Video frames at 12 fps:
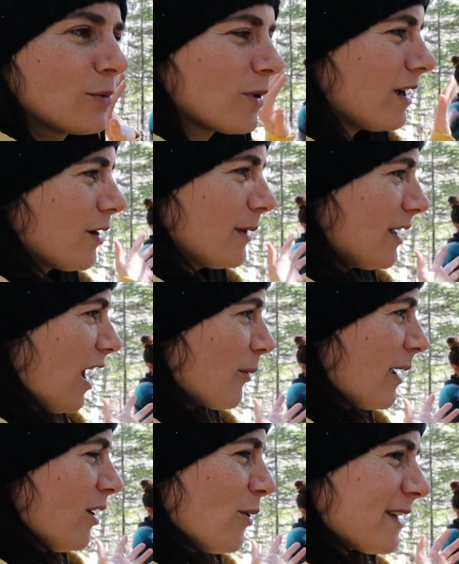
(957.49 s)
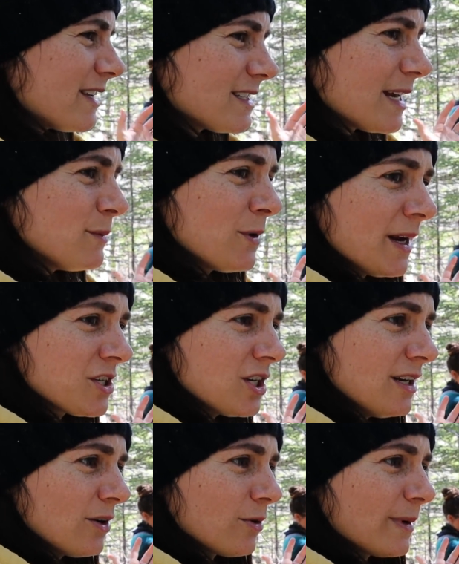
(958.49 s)
Are we all going in the same direction,
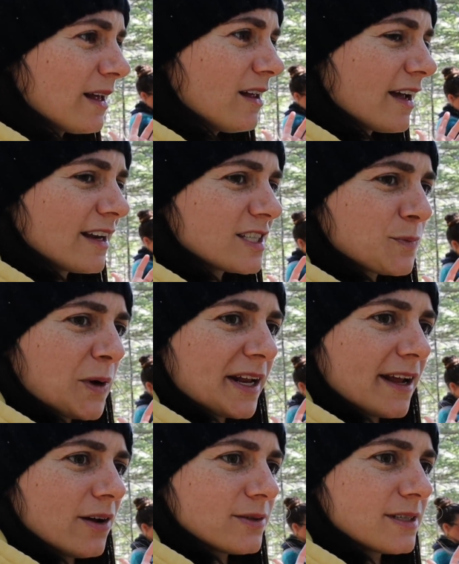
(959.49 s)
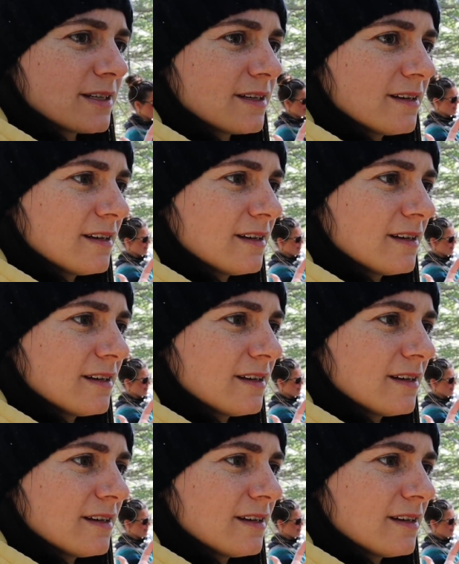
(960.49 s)
or are we all kind of spreading out?